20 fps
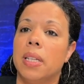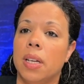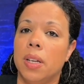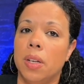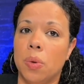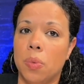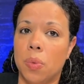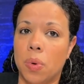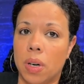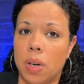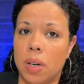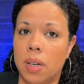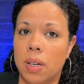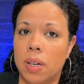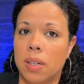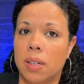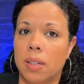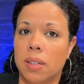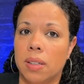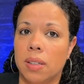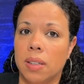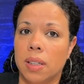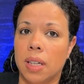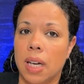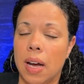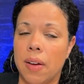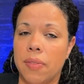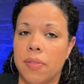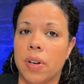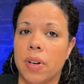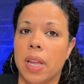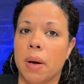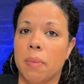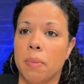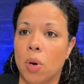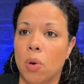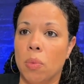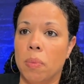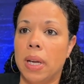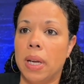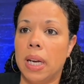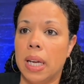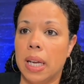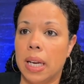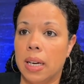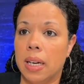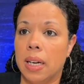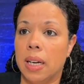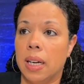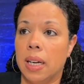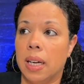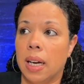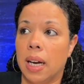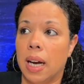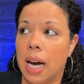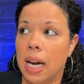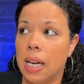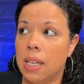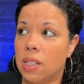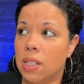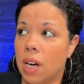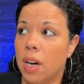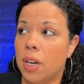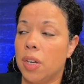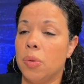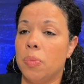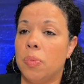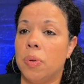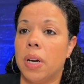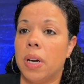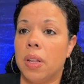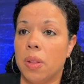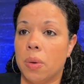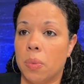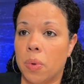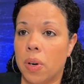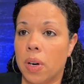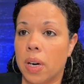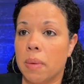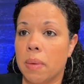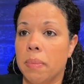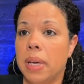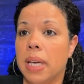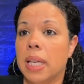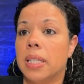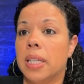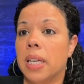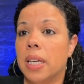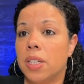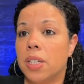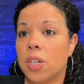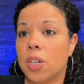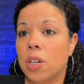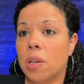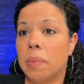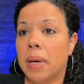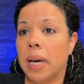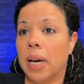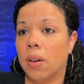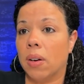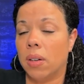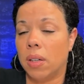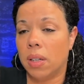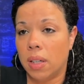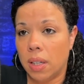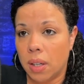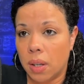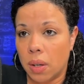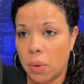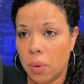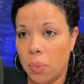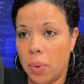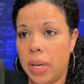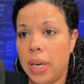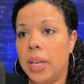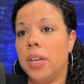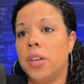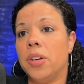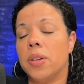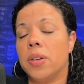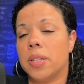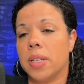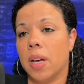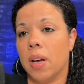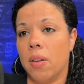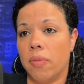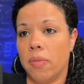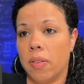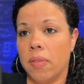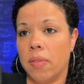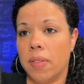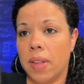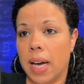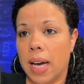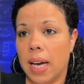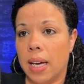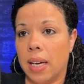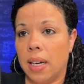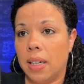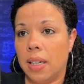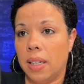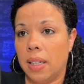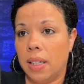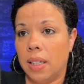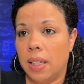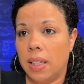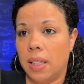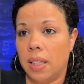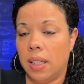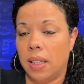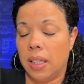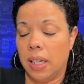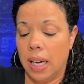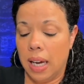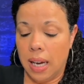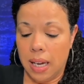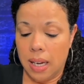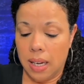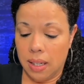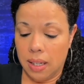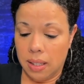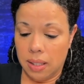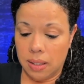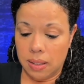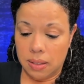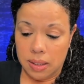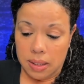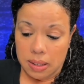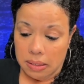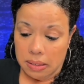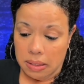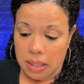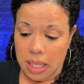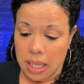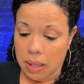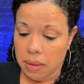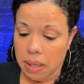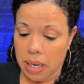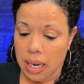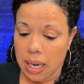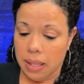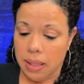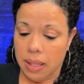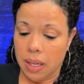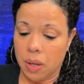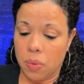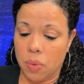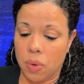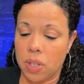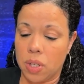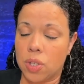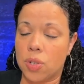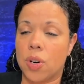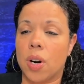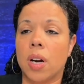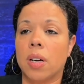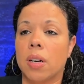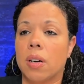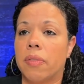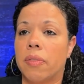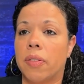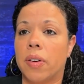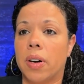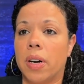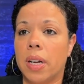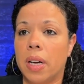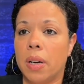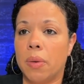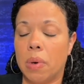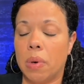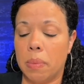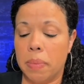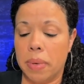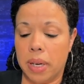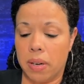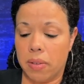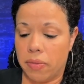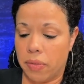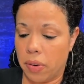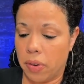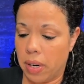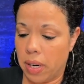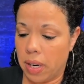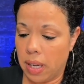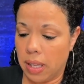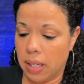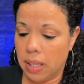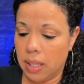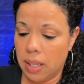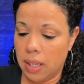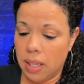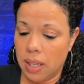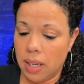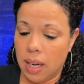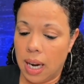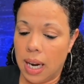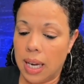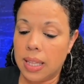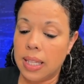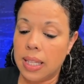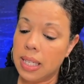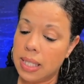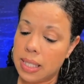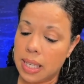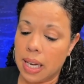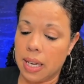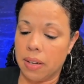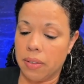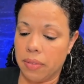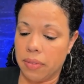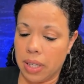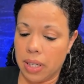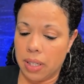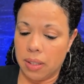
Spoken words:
you were after that moment, and I saw you put in the work and be intentional about ridding yourself of that. And I think we're stronger for it, and we're better for it on this side of it.